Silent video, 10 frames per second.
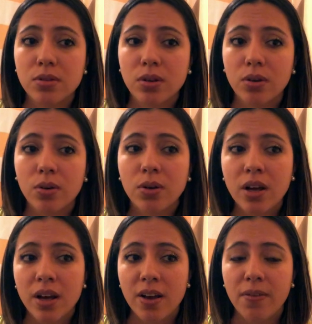So
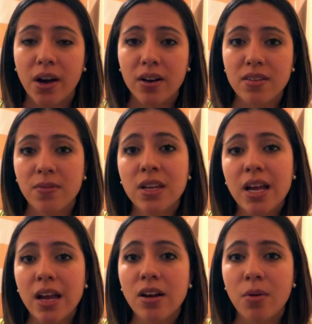if I got a
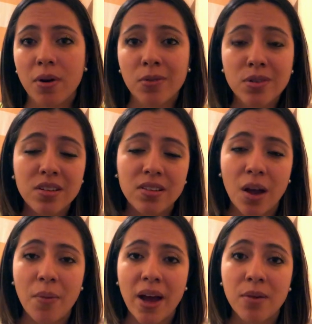78 on my first
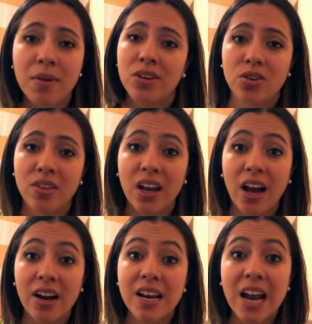exam, I had to make sure that I
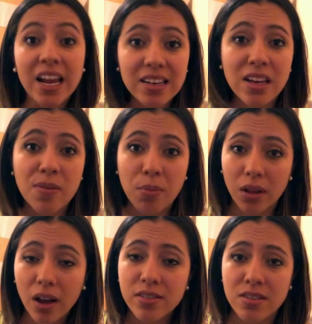got a 90
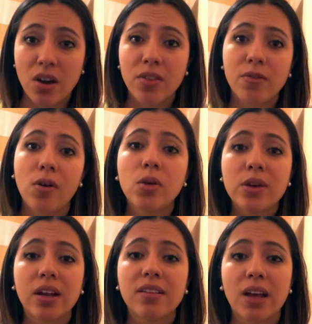plus on the
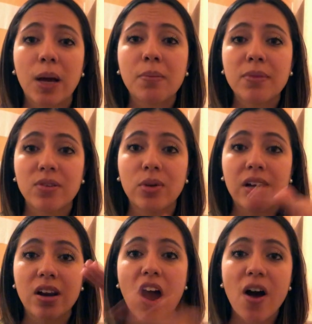following exam so
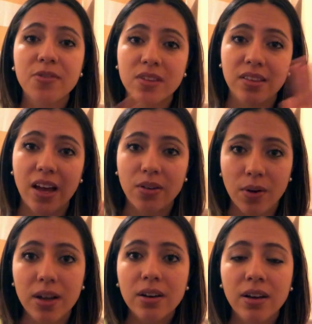it can offset that
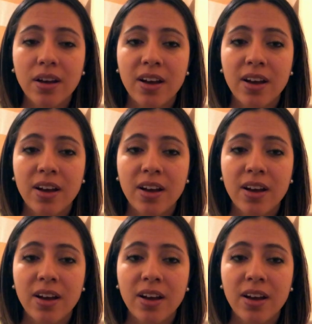grade,